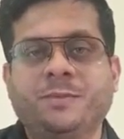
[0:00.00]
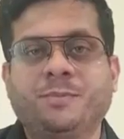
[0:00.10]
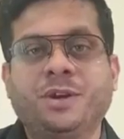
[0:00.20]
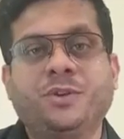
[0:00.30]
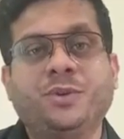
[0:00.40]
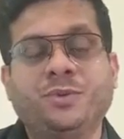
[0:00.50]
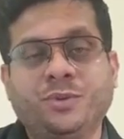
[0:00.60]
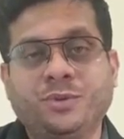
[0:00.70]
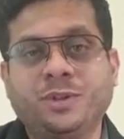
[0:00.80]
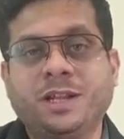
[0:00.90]
But do you
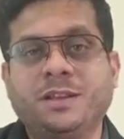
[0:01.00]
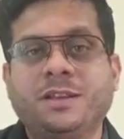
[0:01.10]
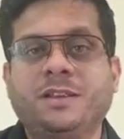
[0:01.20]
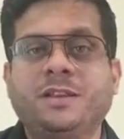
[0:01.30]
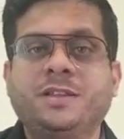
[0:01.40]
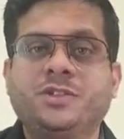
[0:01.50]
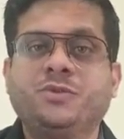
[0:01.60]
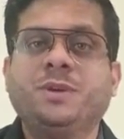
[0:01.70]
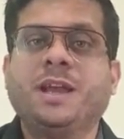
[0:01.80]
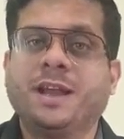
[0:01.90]
know that it needs to
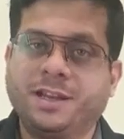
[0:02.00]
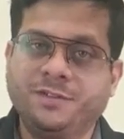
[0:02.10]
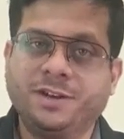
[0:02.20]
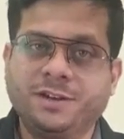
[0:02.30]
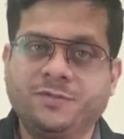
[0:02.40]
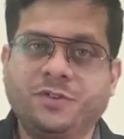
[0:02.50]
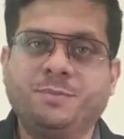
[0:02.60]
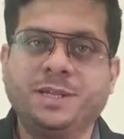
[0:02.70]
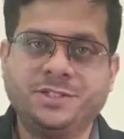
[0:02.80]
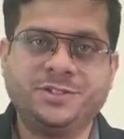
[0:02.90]
be activated for
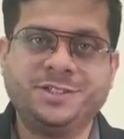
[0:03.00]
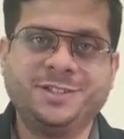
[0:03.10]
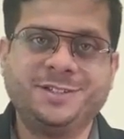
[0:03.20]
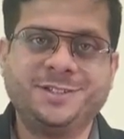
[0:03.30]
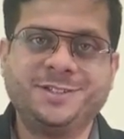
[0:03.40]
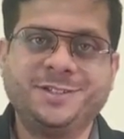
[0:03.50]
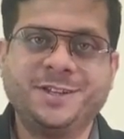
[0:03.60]
best results?